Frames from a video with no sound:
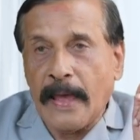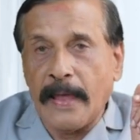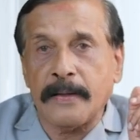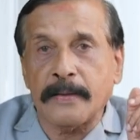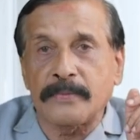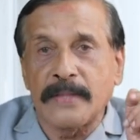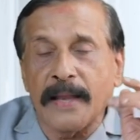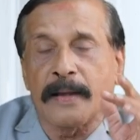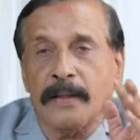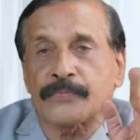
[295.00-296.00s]
And uh,
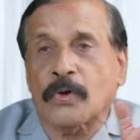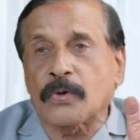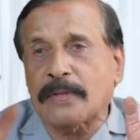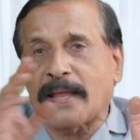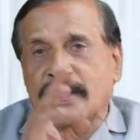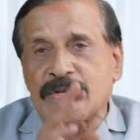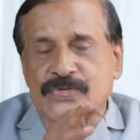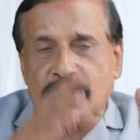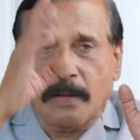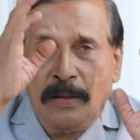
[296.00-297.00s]
then, so that is
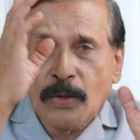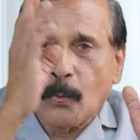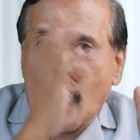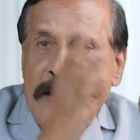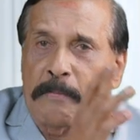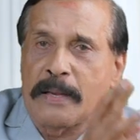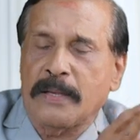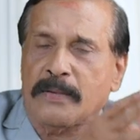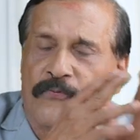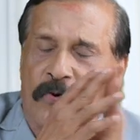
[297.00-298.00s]
uh, one
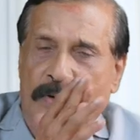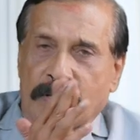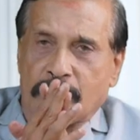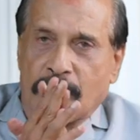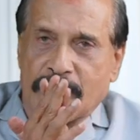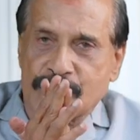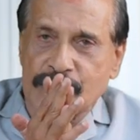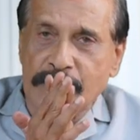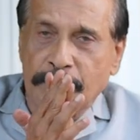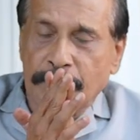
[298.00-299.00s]
minute for
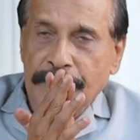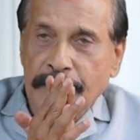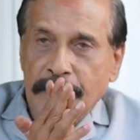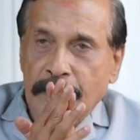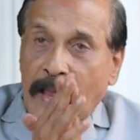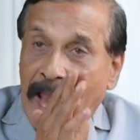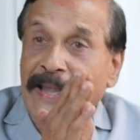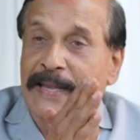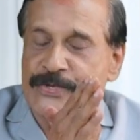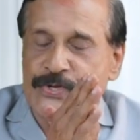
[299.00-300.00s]
introduction, yeah,
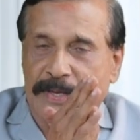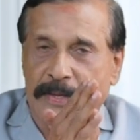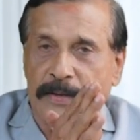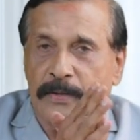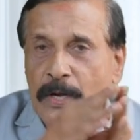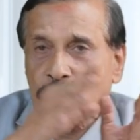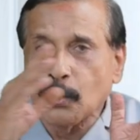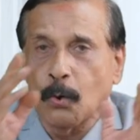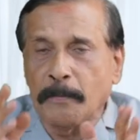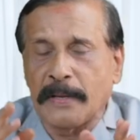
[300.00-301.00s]
I D checking,
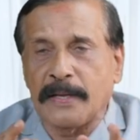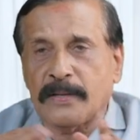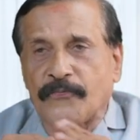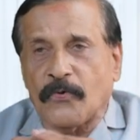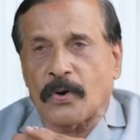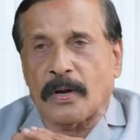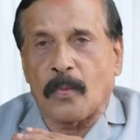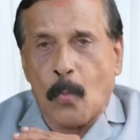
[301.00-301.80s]
two minutes for a